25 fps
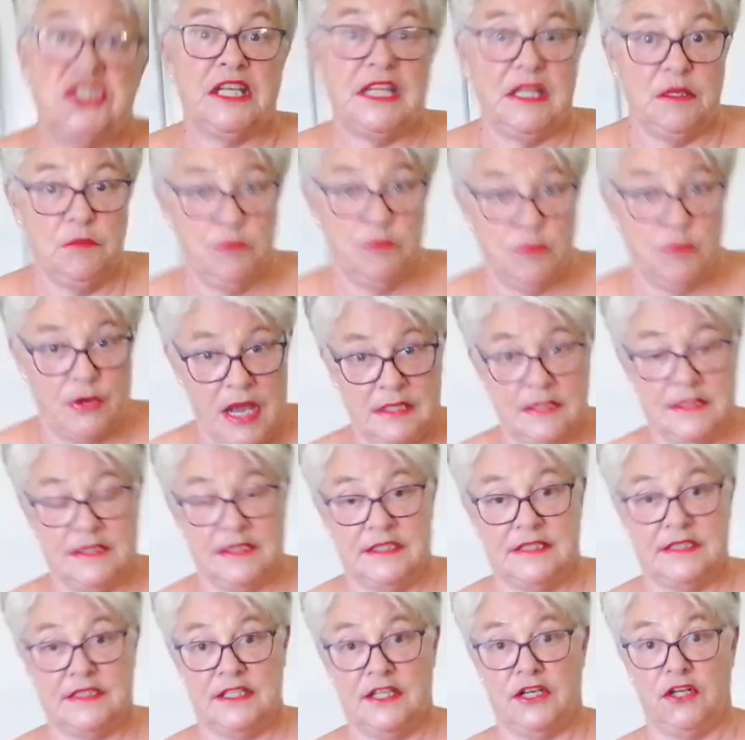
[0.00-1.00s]
chicken
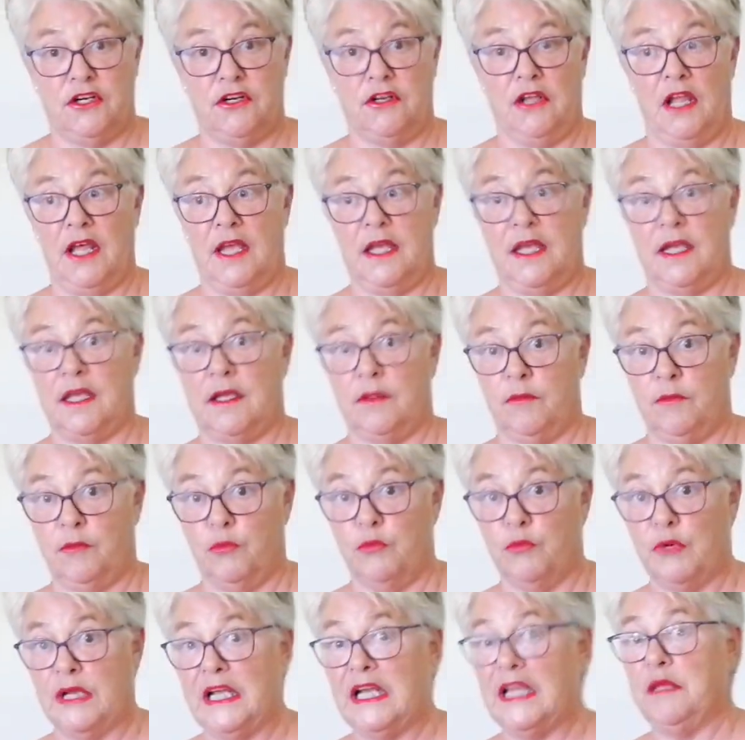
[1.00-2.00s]
breasts. They're like
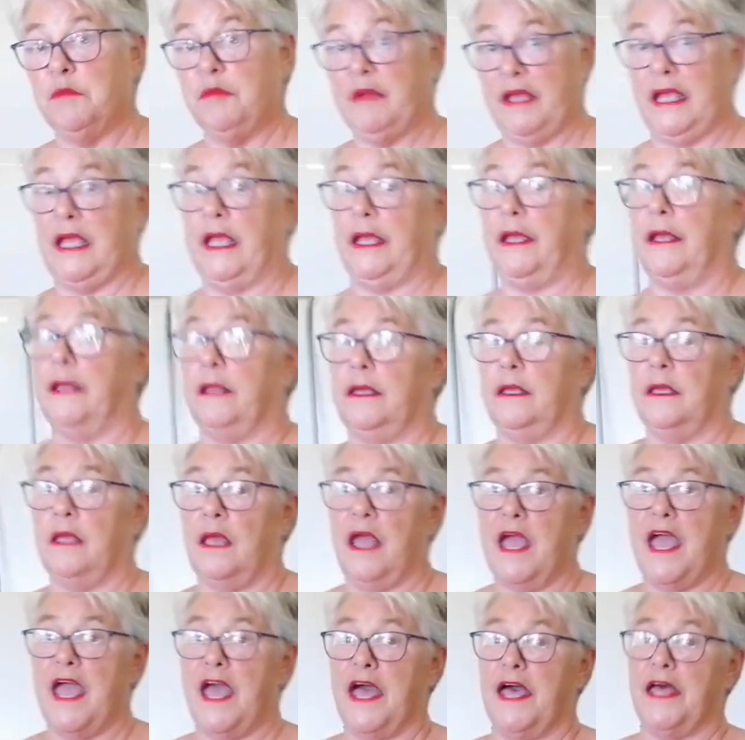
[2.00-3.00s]
really big,
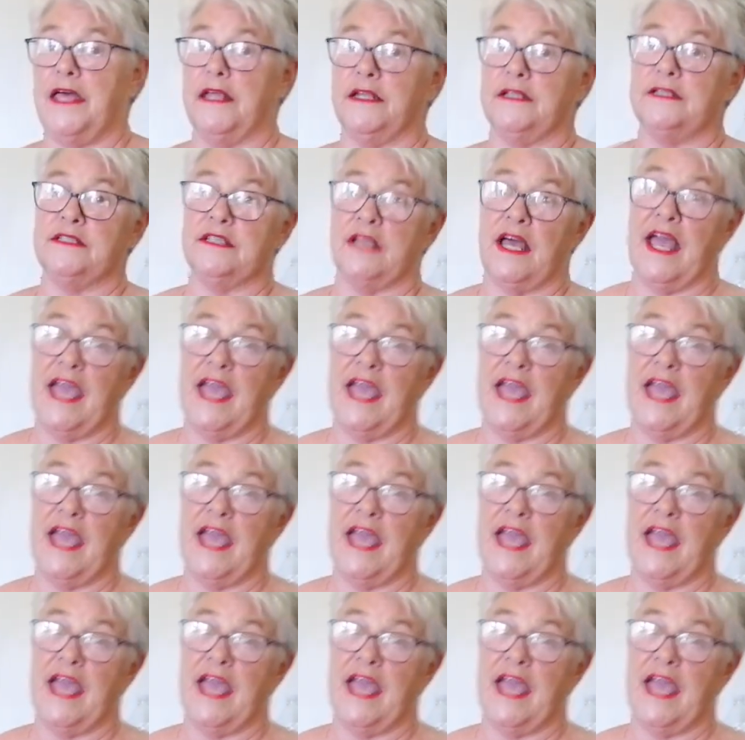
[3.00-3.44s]
and